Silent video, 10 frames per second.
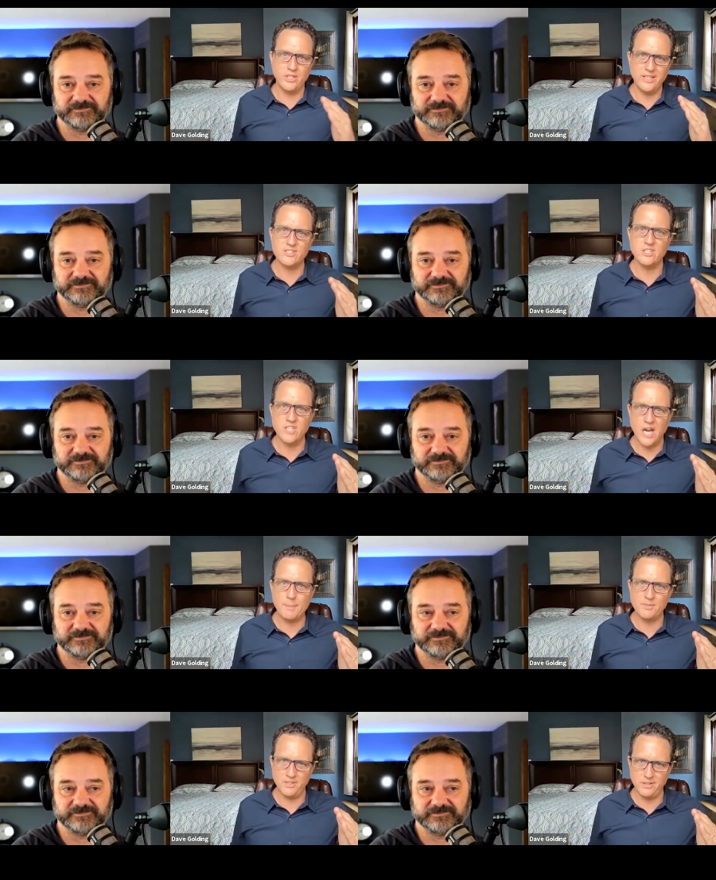Speaker 1: gets
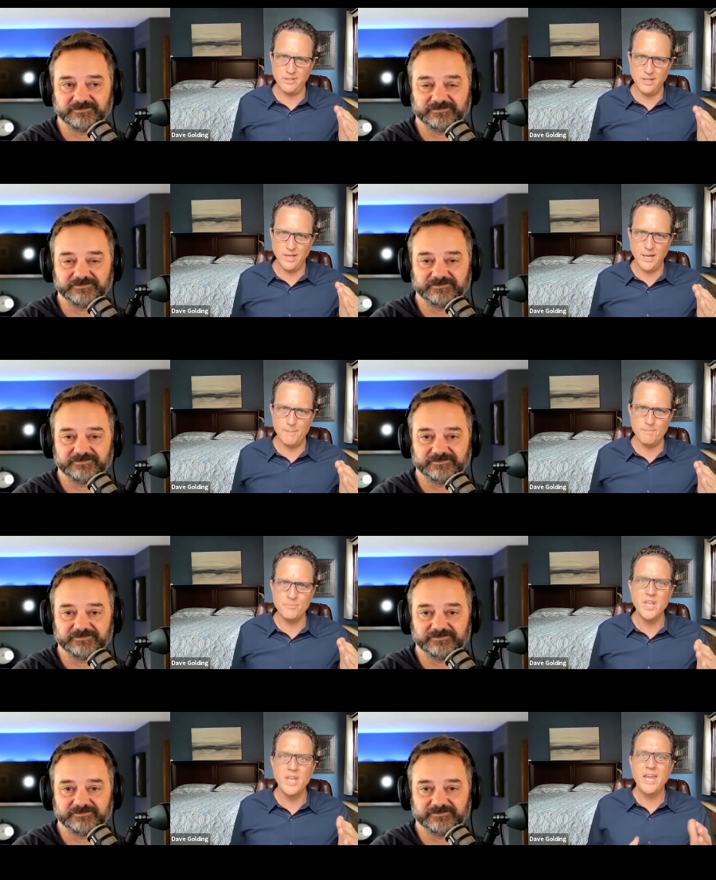adopted, um,
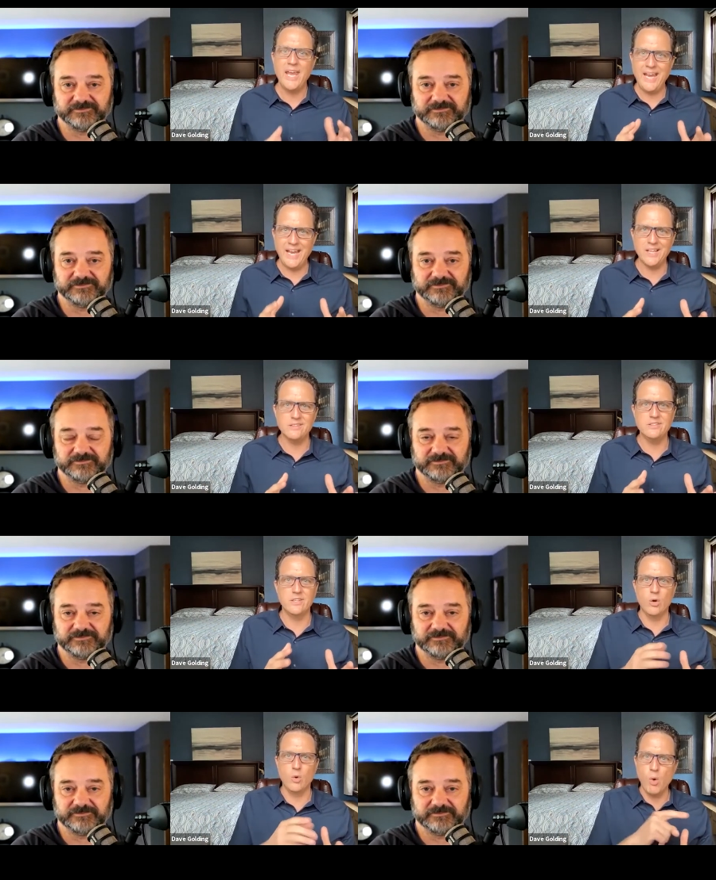and you
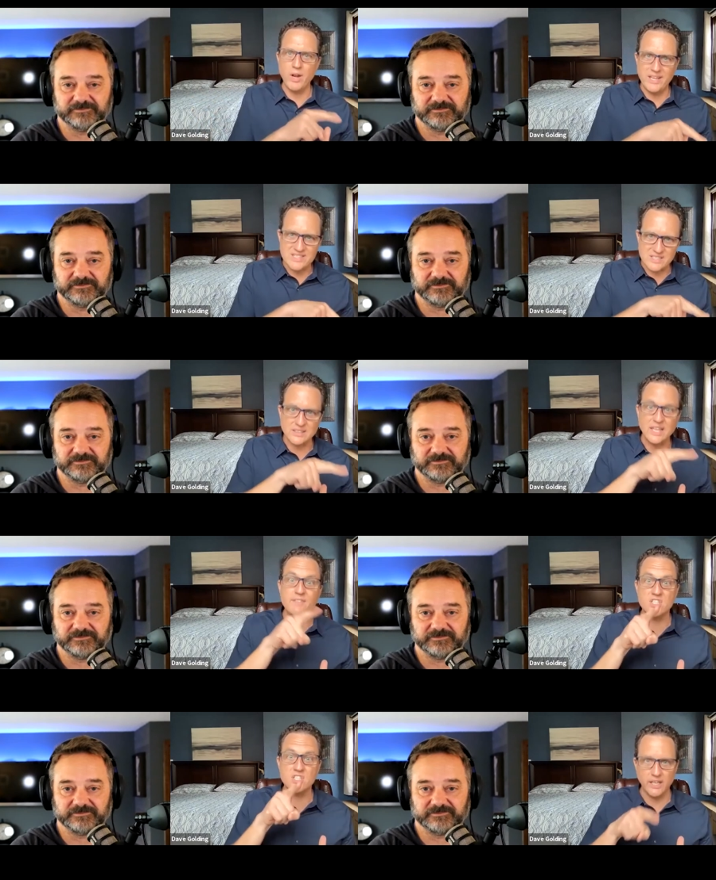know what its life
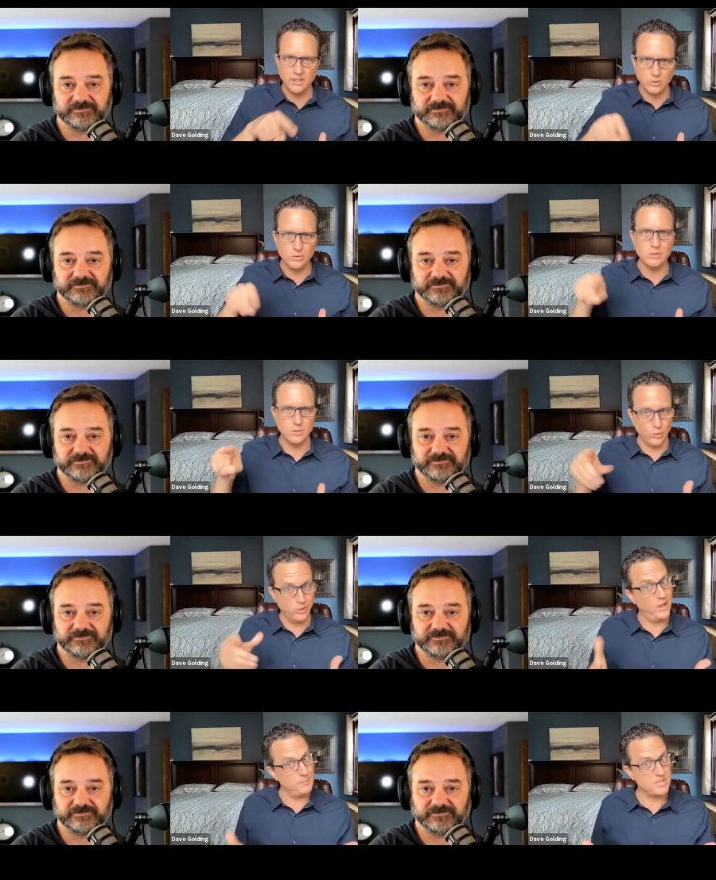cycle or
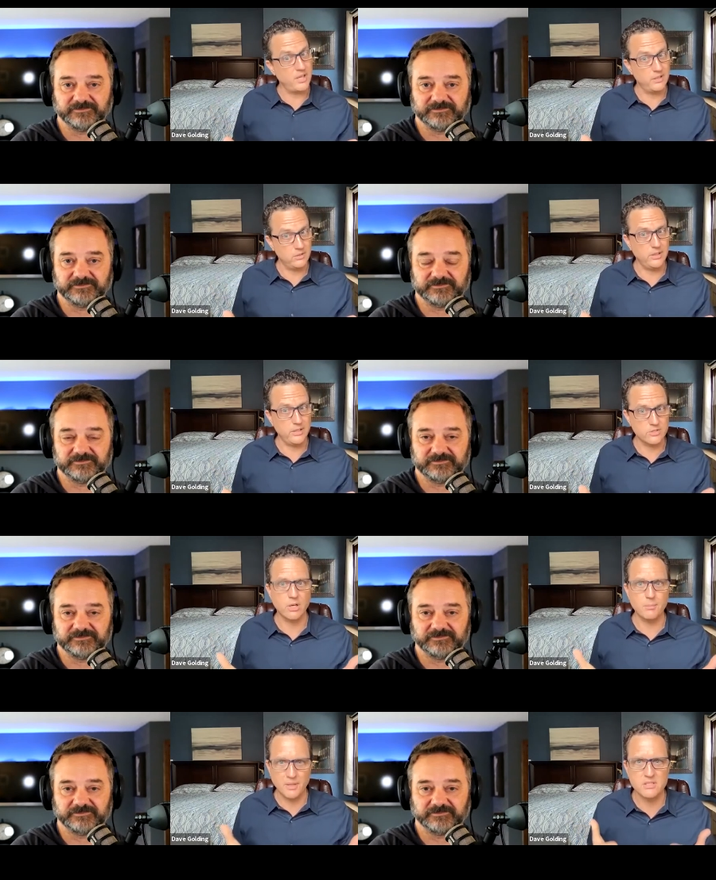hype cycle is,
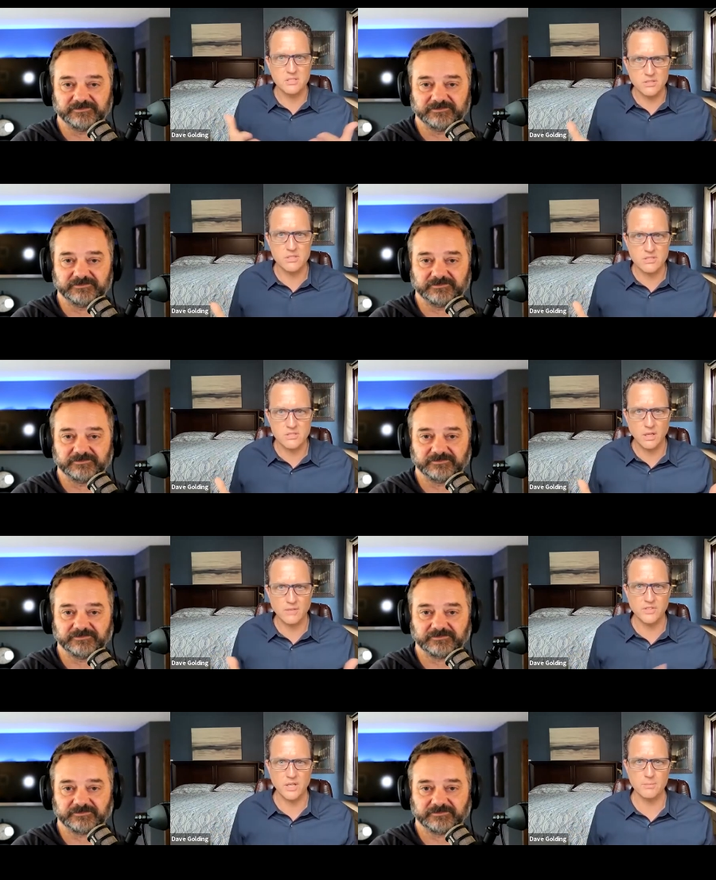right? Because there is
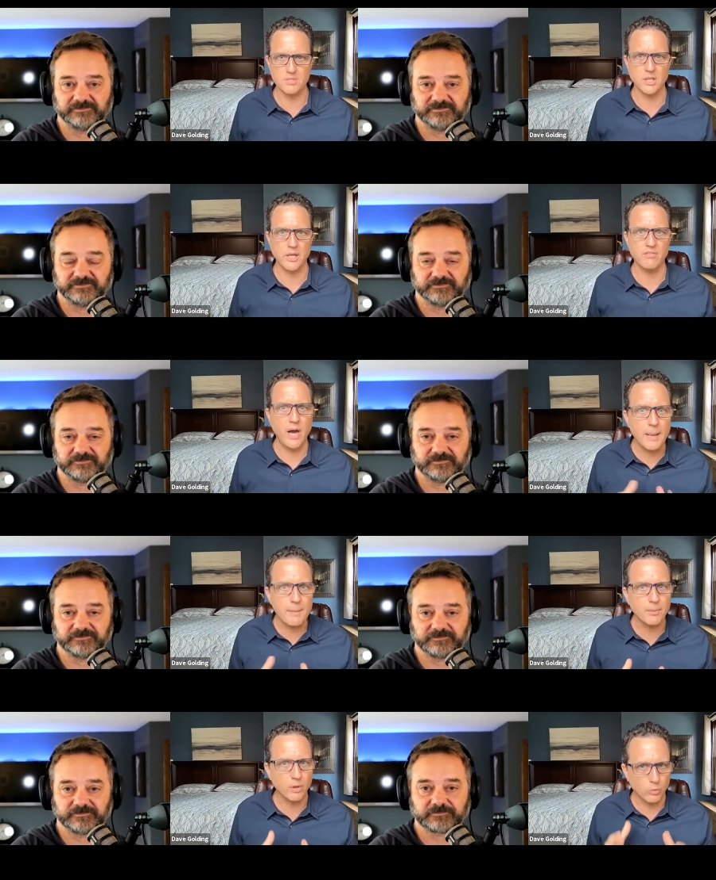oftentimes a lot of hype
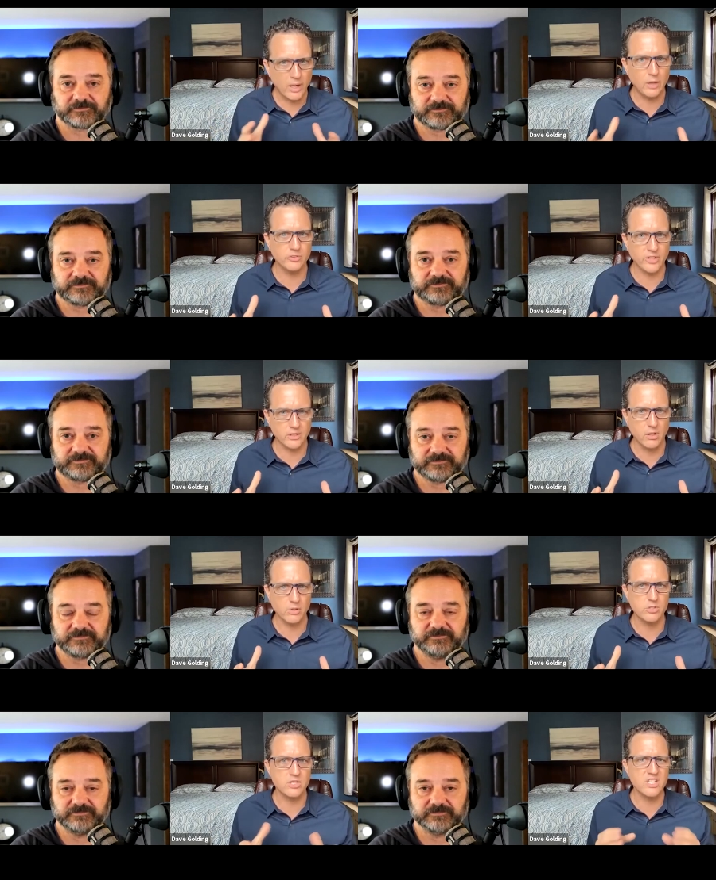around
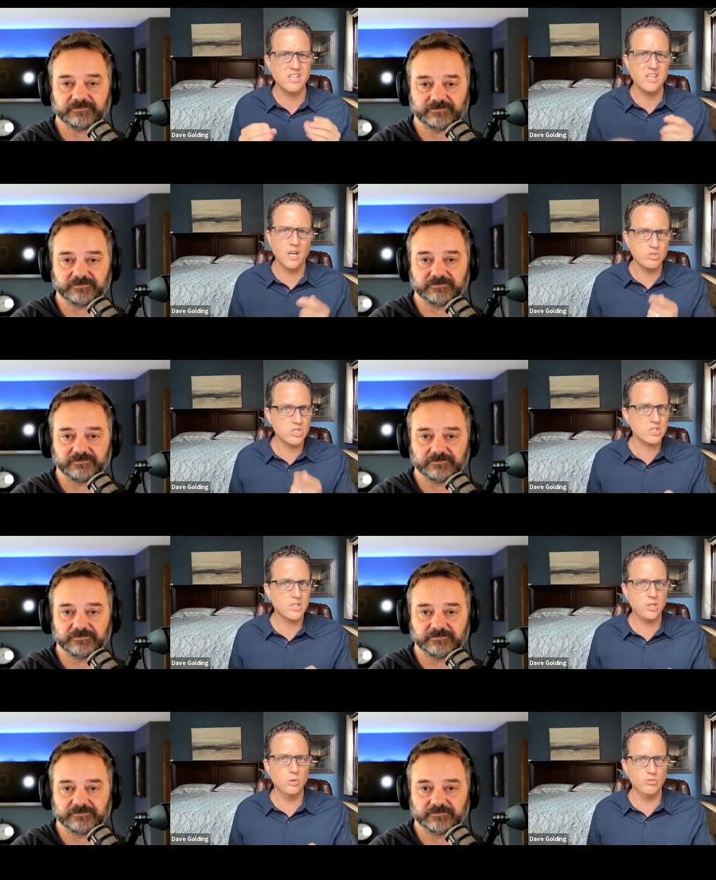technologies, and you know, just
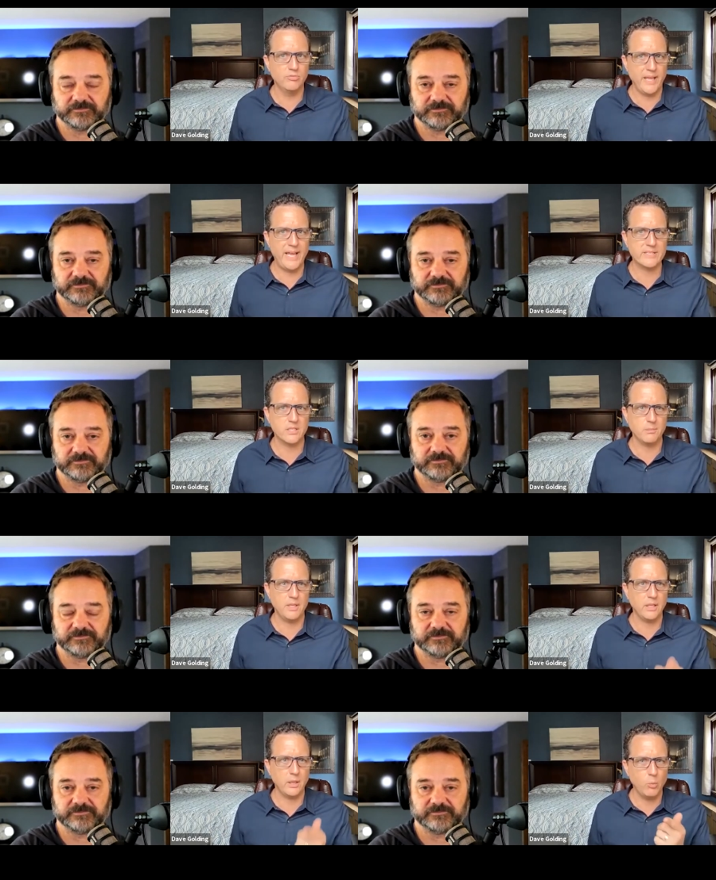like you've been asking me,
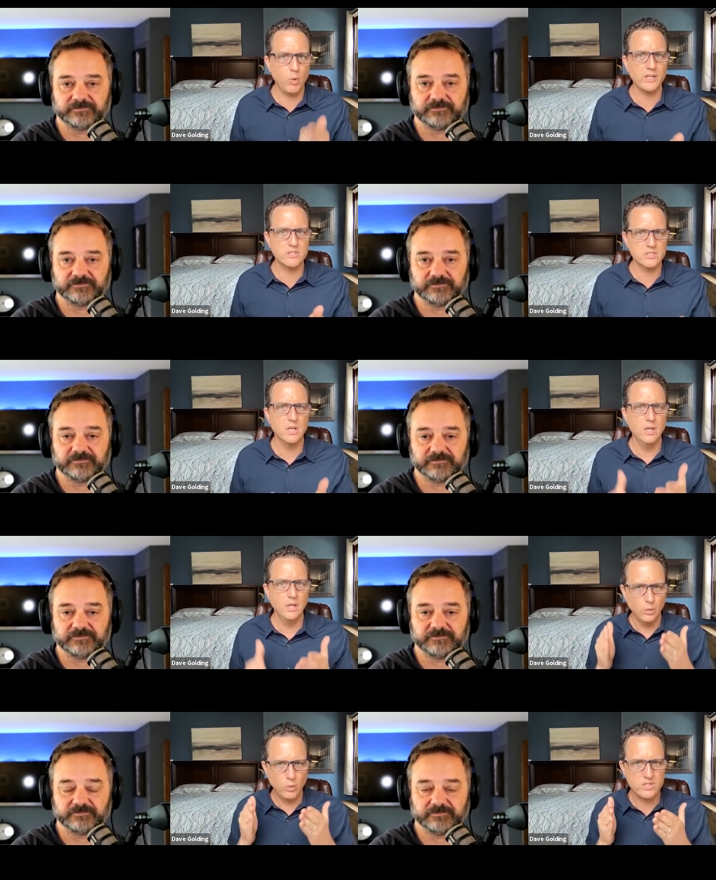like, what is
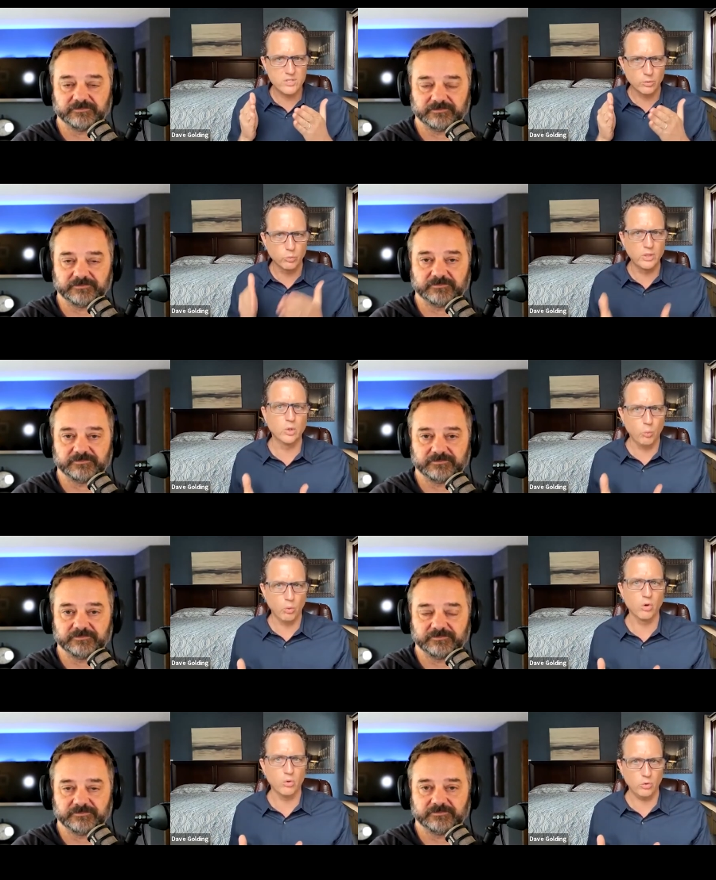what's the real
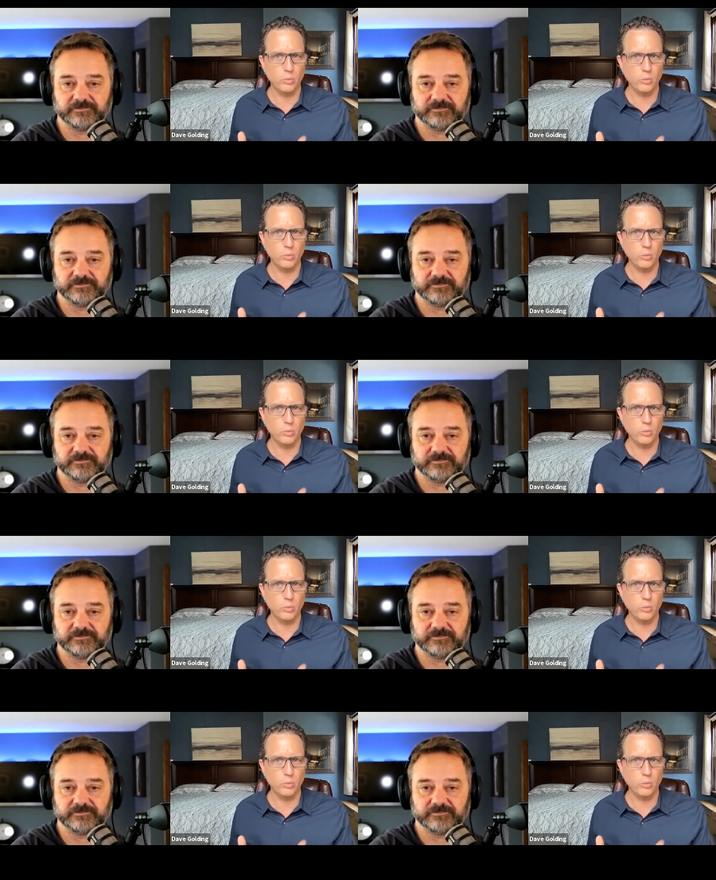world?